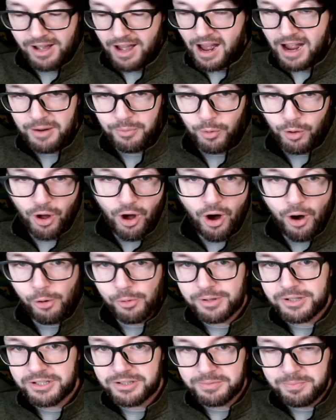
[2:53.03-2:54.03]
I will
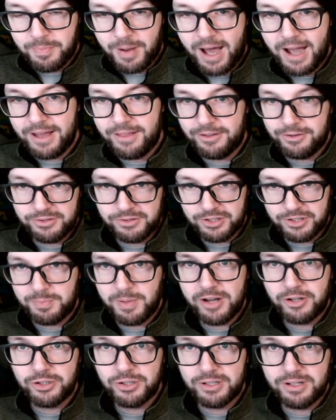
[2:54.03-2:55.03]
always buy those,
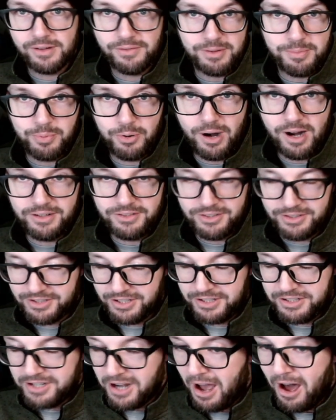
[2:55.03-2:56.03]
especially if the price is
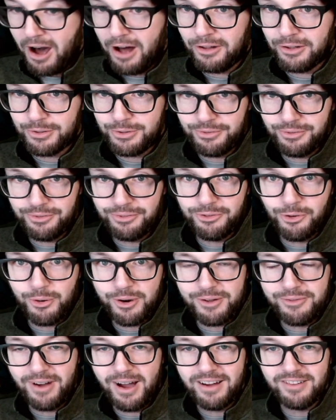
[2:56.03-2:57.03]
$1 for
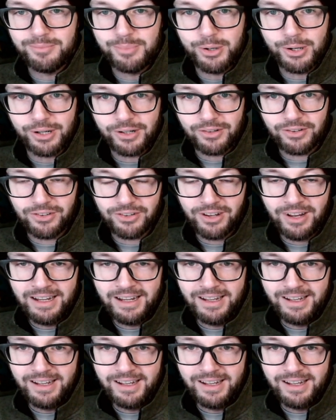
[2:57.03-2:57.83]
45 books,